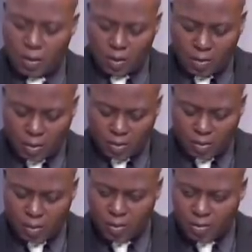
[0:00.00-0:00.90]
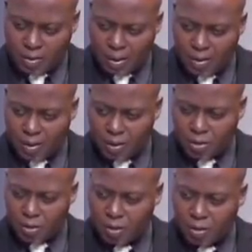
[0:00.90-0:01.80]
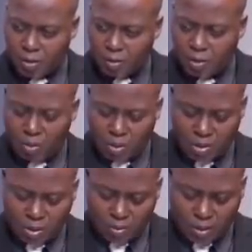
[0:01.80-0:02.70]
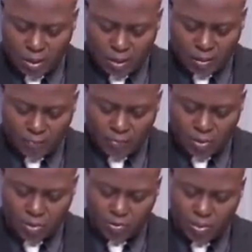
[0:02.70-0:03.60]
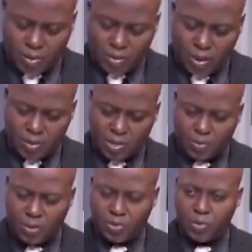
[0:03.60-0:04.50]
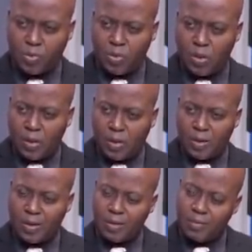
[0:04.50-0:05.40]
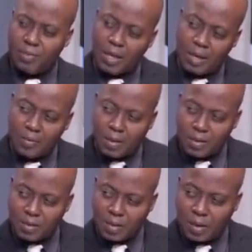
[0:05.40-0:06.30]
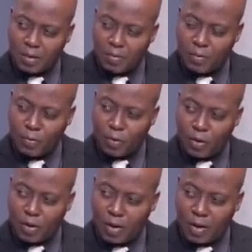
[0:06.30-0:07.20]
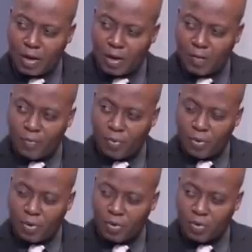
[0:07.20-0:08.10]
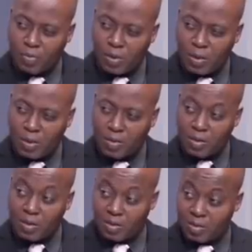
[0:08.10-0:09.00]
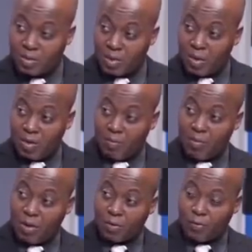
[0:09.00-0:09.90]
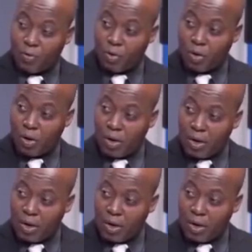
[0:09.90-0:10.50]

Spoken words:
There is an allegation, and I think we want to deal with that, and this speaks to the length of time that it has taken for there to be a sitting since March 4.